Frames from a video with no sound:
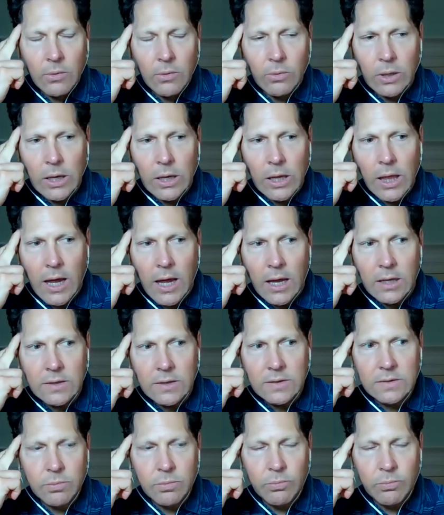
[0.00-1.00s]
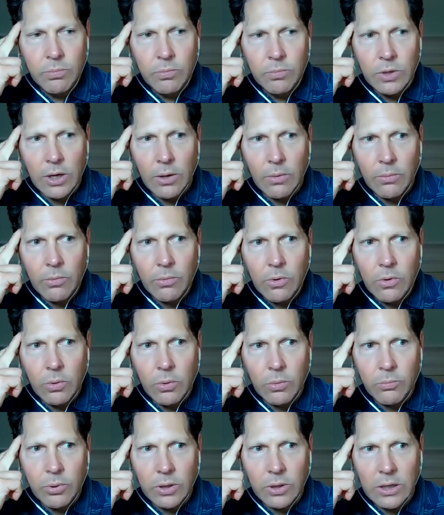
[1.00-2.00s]
realized,
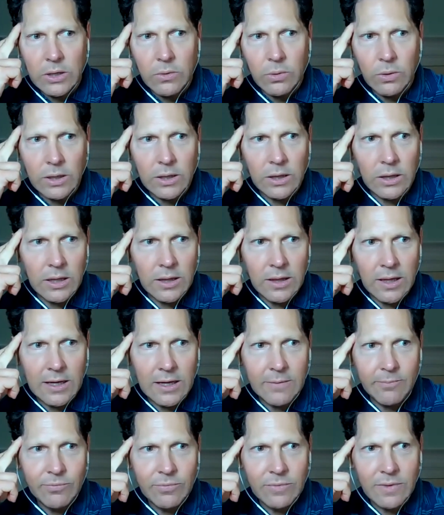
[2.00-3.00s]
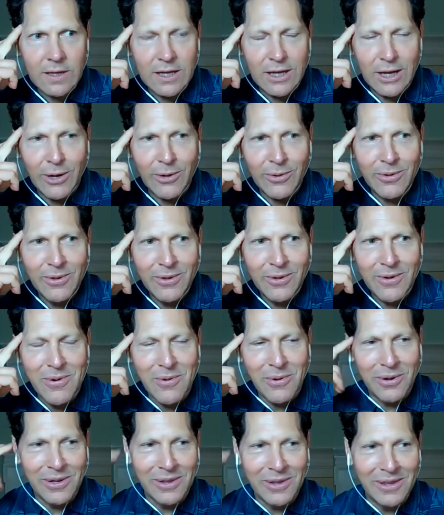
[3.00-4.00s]
pretty quickly that,
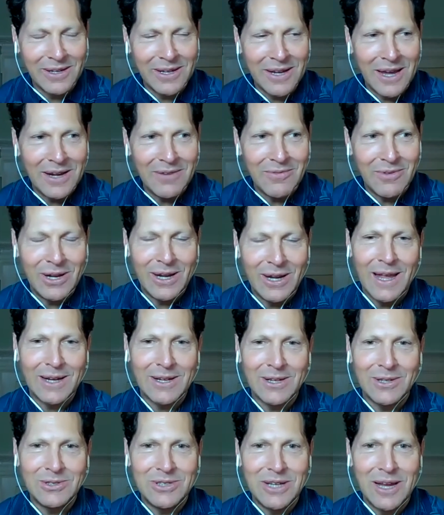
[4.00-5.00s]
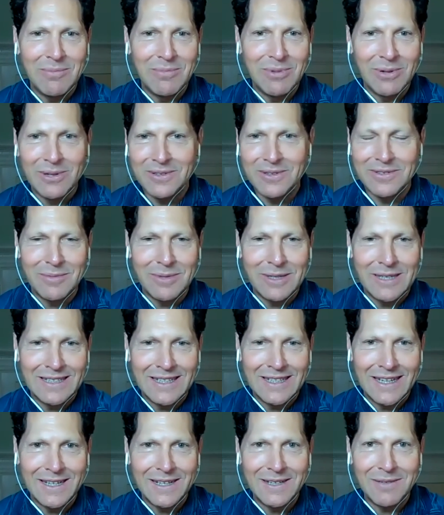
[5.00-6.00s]
we're kind of in an echo chamber and somebody
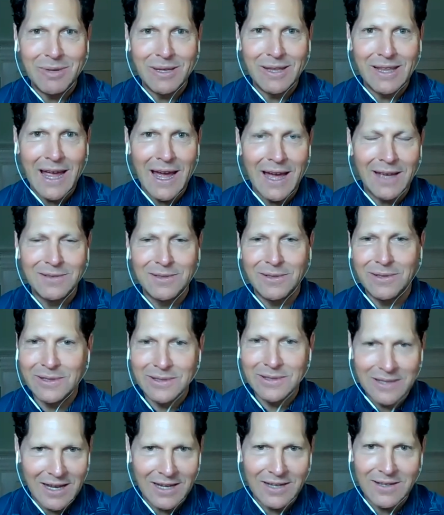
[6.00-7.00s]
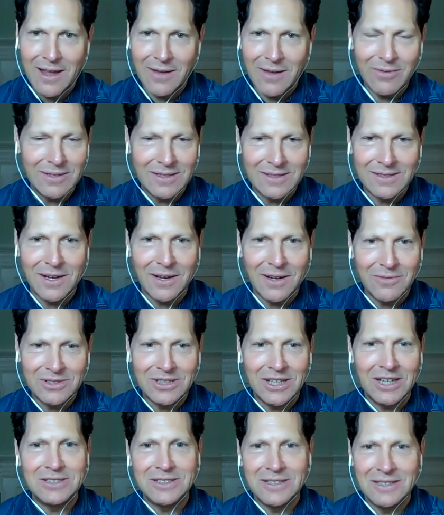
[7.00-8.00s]
needed to be the asshole, kind of having these
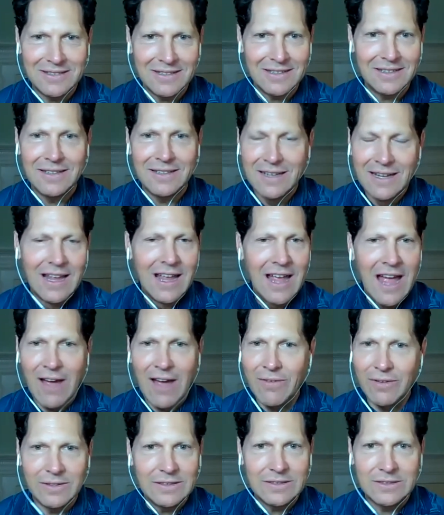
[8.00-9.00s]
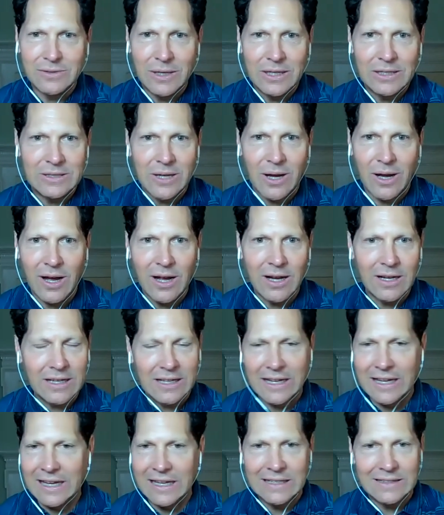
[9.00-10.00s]
conversations and having this straight talk.
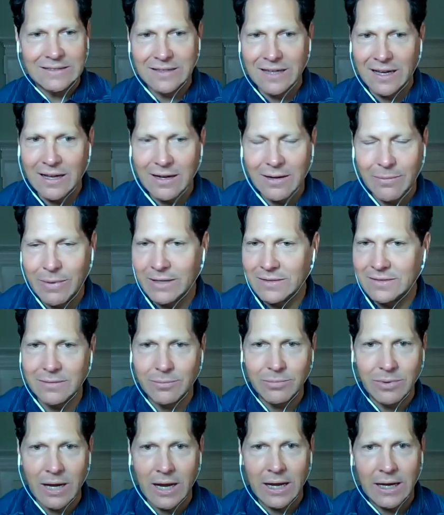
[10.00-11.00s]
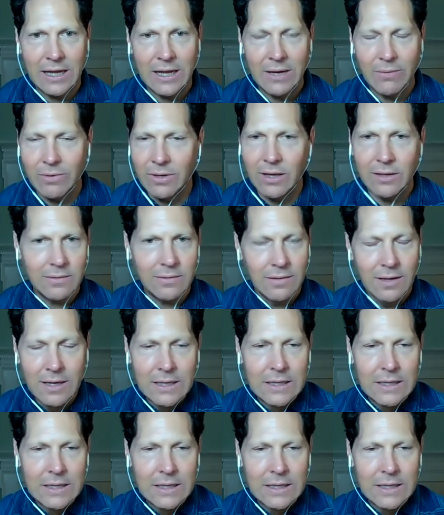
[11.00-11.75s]
Again, it's not about sobriety. We're not